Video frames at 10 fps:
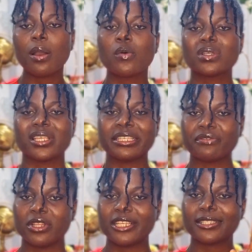one was
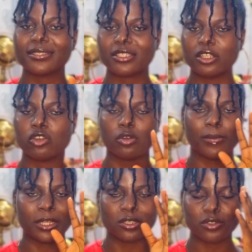exfoliating serum.
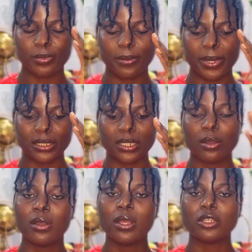I just remembered now.